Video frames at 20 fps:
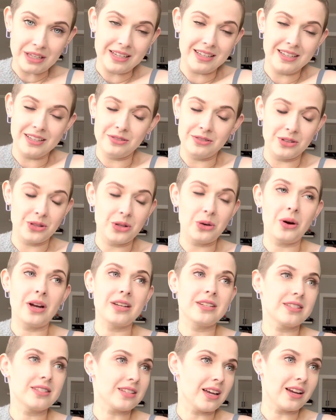even though I
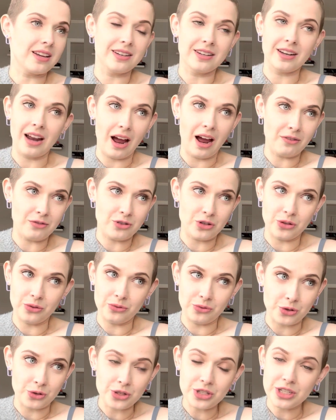decided after the
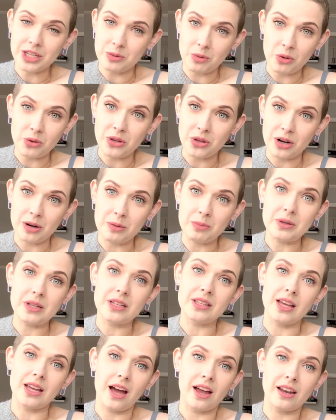first chemotherapy
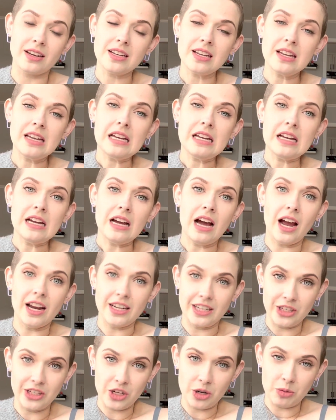that I
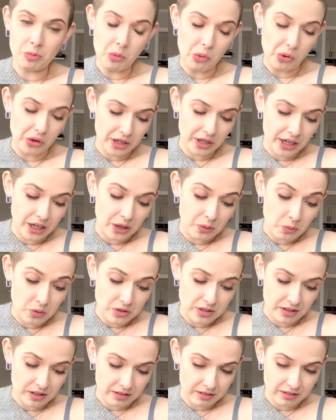needed a port and it
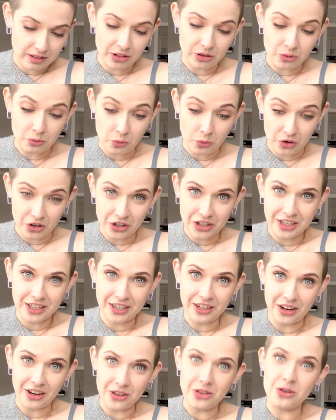wasn't gonna
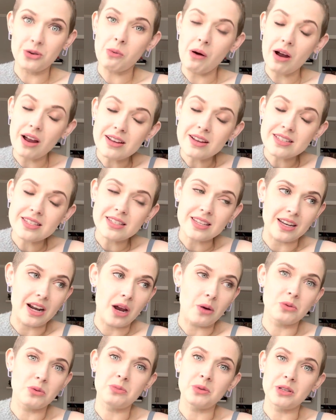work otherwise, and I
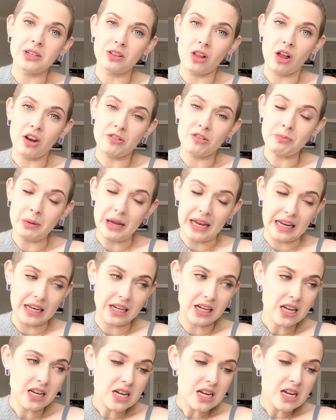would be in a lot of pain.